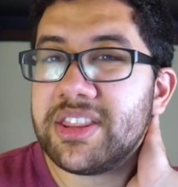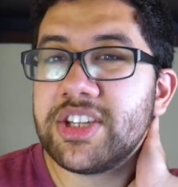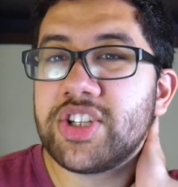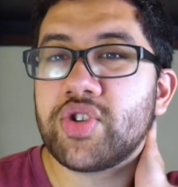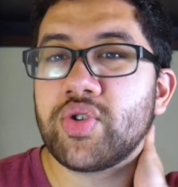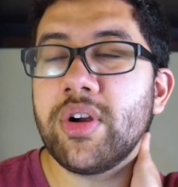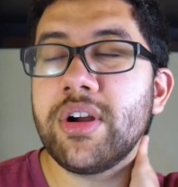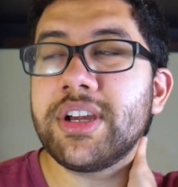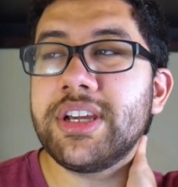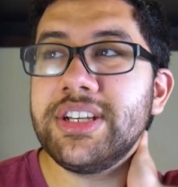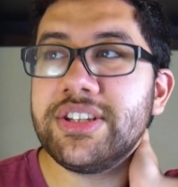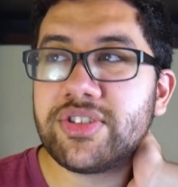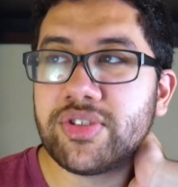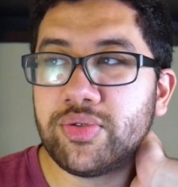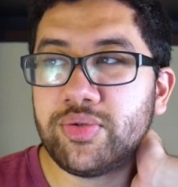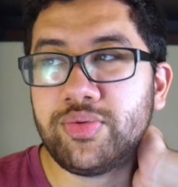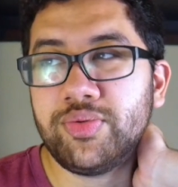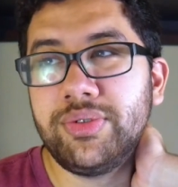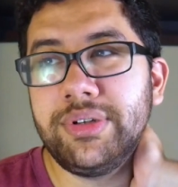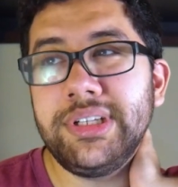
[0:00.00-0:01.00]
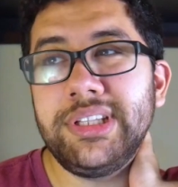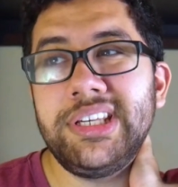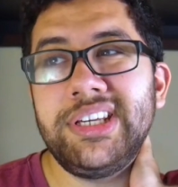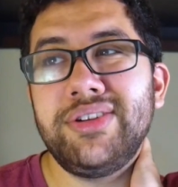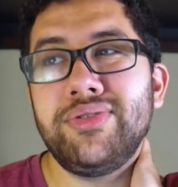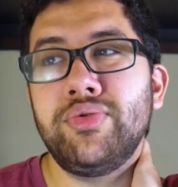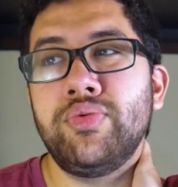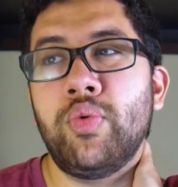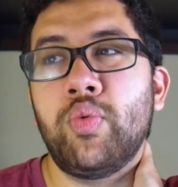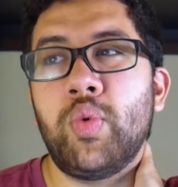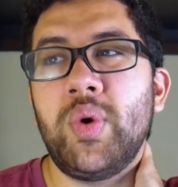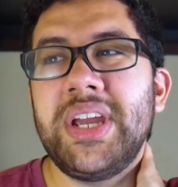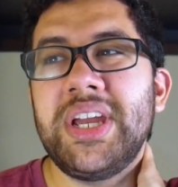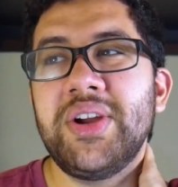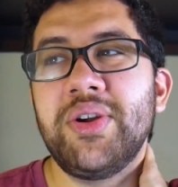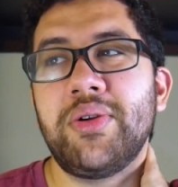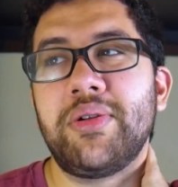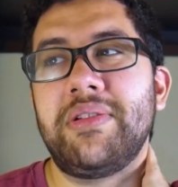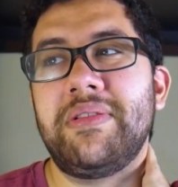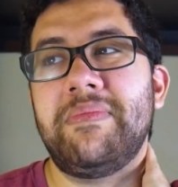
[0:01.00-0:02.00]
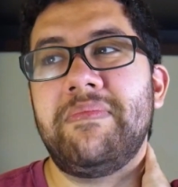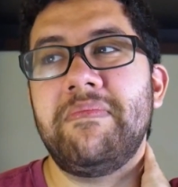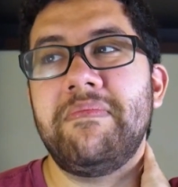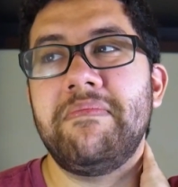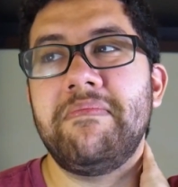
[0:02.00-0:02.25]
the truck is a really weird